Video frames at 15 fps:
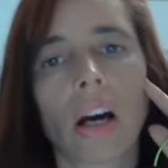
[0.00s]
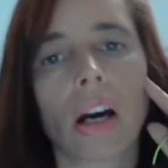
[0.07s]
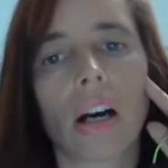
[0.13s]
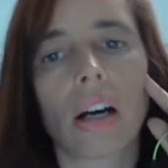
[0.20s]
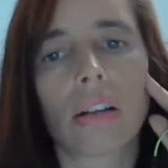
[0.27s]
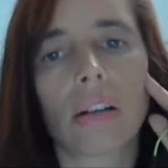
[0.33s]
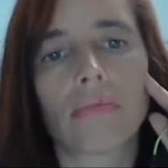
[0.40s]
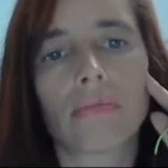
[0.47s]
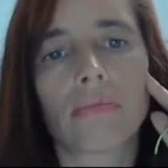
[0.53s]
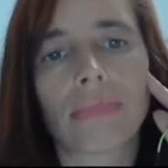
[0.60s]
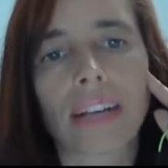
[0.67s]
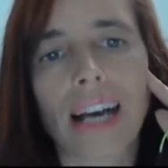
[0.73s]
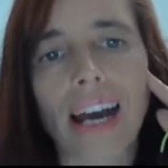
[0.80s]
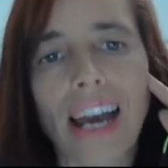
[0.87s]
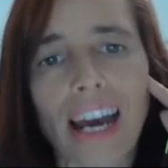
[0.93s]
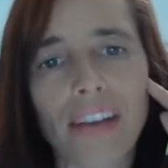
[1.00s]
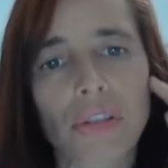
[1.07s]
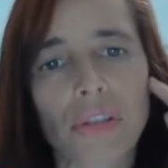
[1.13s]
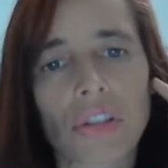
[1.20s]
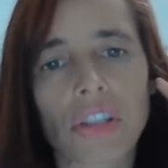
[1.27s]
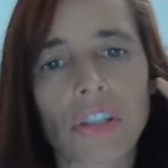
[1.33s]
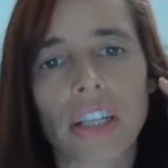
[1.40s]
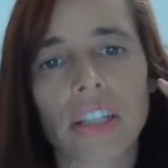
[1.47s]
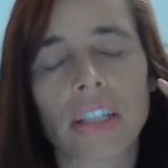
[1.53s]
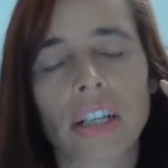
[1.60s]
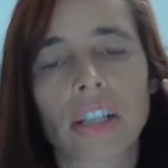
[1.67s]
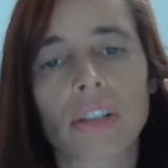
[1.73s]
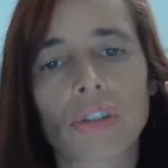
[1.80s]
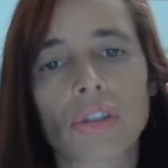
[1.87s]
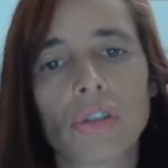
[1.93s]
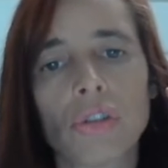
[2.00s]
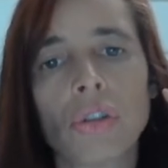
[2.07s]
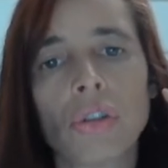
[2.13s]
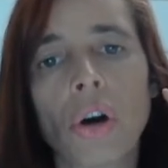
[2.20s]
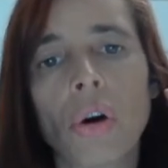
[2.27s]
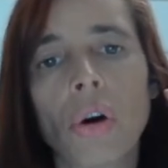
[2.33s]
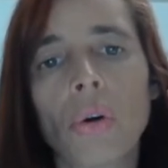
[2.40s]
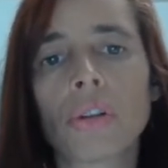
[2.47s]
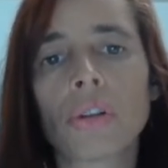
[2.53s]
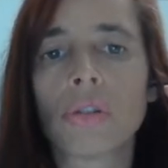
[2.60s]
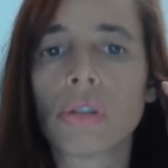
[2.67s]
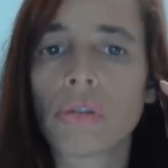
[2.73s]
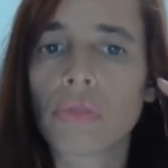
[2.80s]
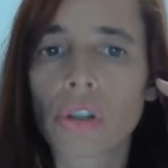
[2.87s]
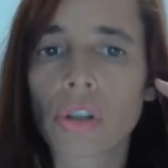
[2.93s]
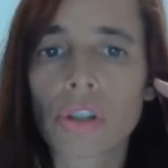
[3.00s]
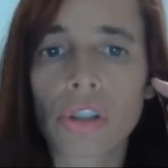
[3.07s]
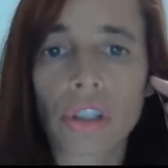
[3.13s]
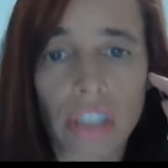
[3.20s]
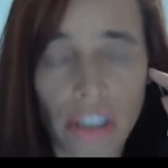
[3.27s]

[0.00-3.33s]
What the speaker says: I have to say there is no universal